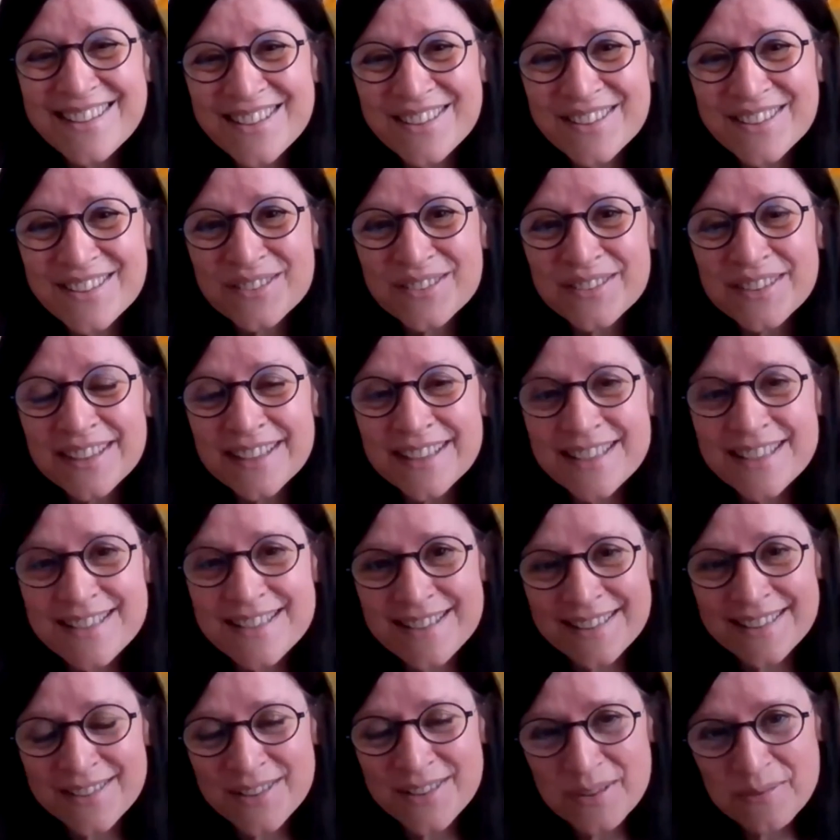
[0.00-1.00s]
to
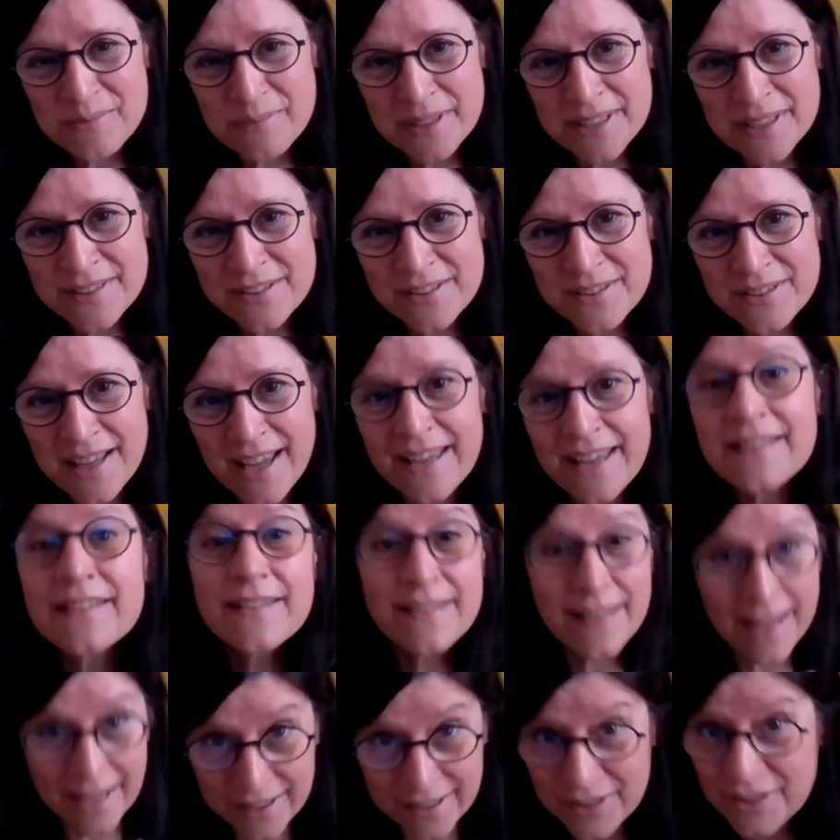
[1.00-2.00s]
listen to me today.
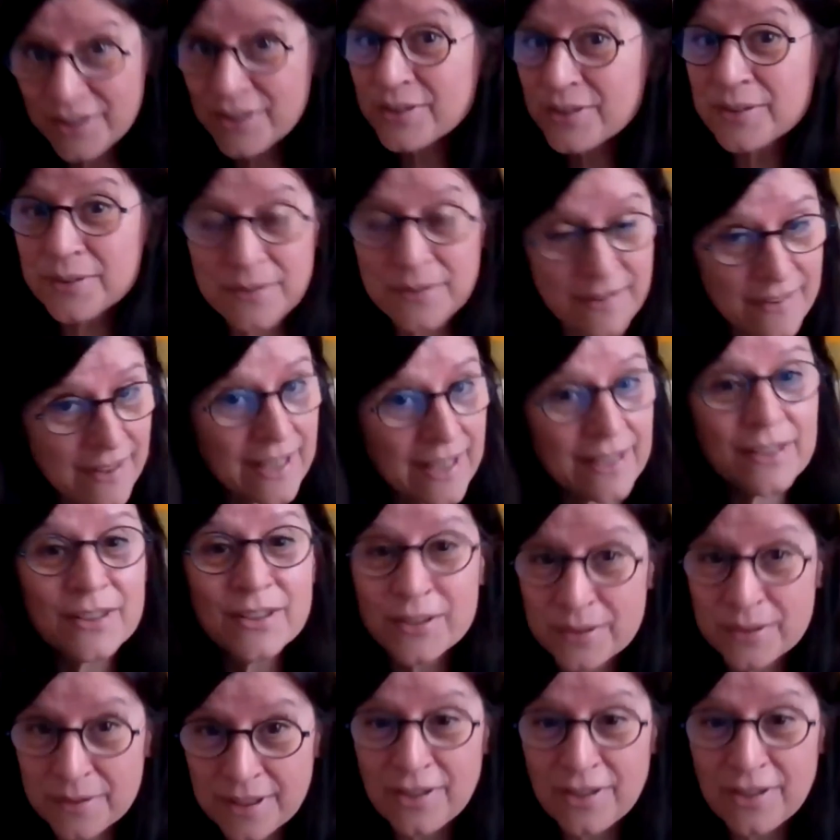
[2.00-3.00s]
Thank you
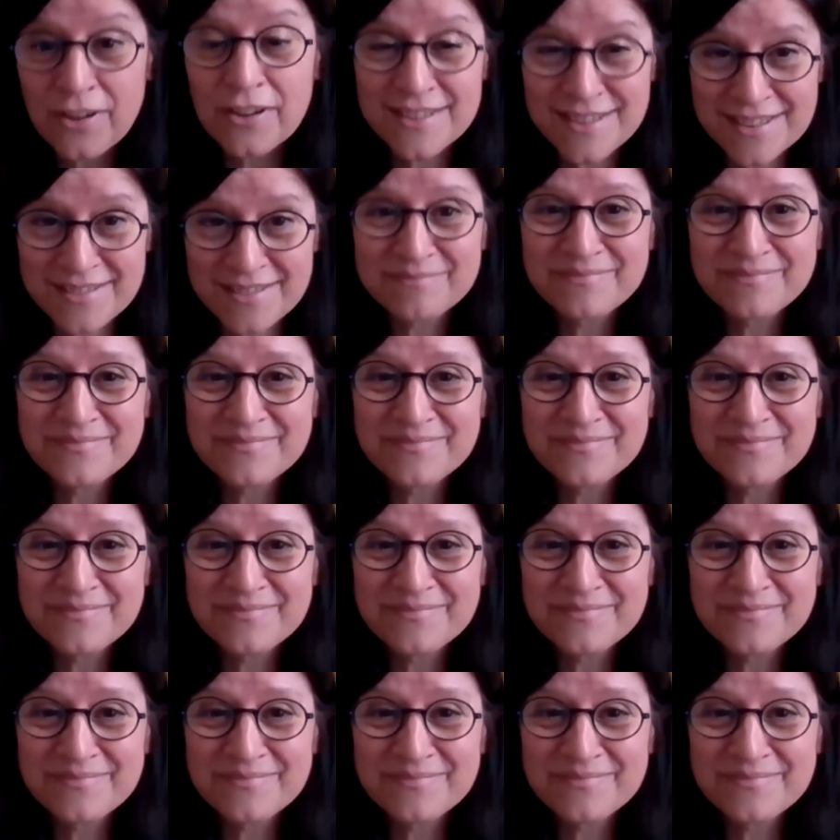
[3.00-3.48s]
a lot.